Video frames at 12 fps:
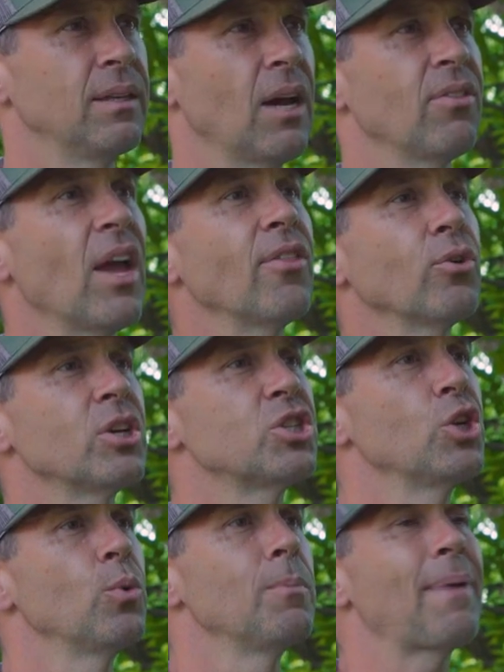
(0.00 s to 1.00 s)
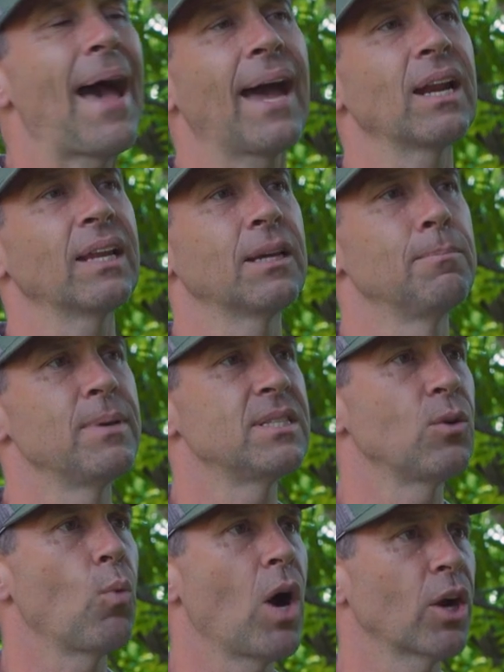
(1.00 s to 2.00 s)
Now, the other issue in paddling in
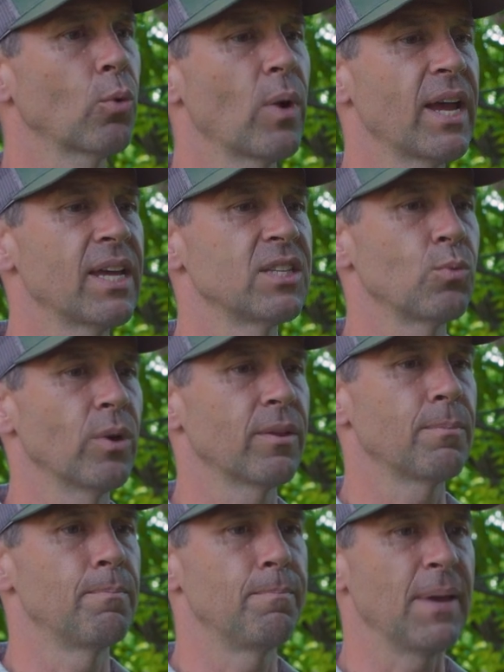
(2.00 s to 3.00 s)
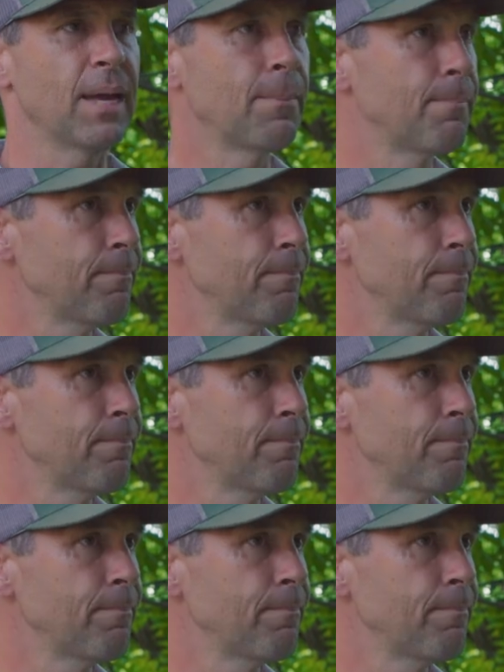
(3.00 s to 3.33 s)
busy waterways with big